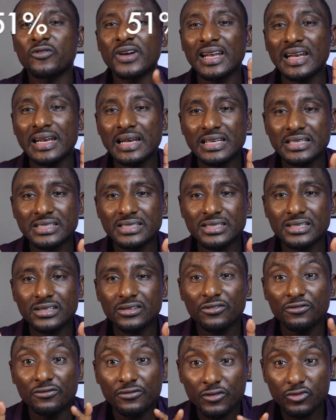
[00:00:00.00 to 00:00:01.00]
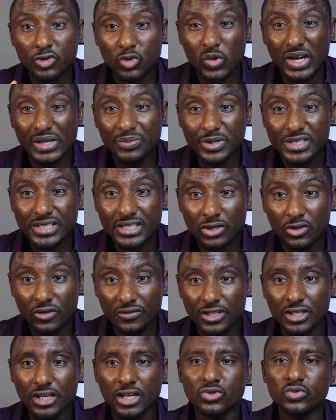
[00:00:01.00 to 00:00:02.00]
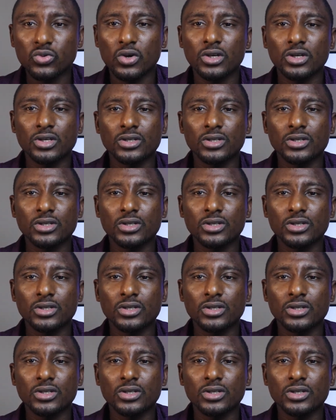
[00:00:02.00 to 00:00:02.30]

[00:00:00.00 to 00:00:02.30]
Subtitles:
at least 51% of the network.